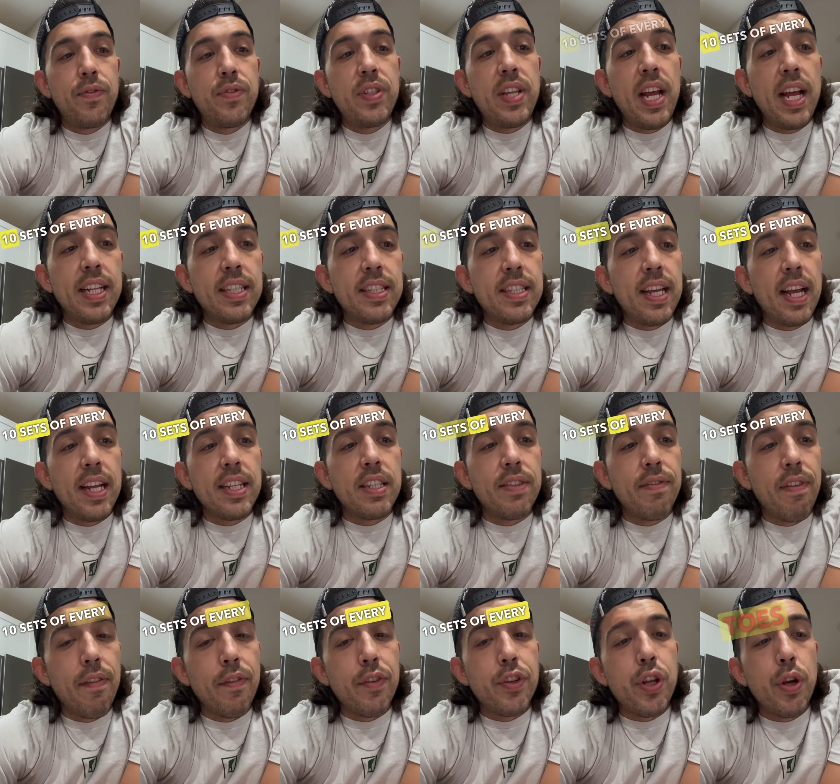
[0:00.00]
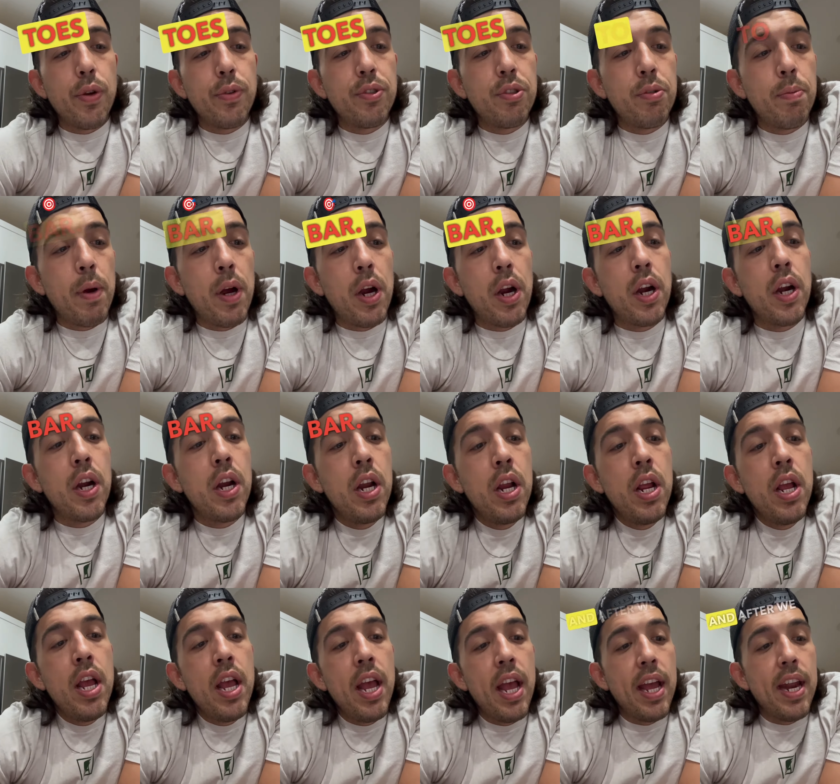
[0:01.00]
10 sets of every toes to bar.
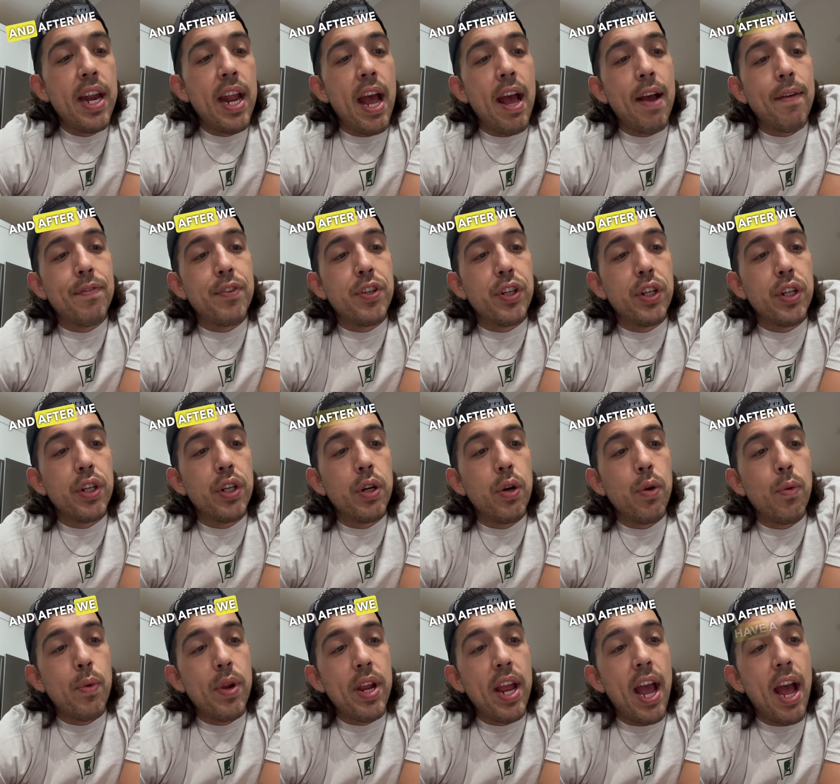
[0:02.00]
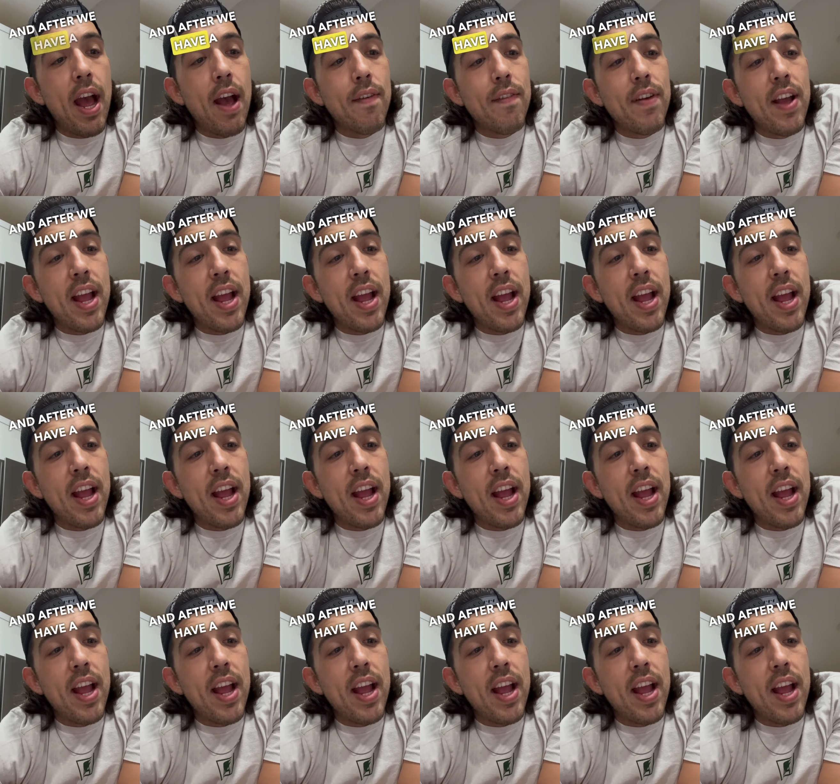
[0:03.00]
And after, we have a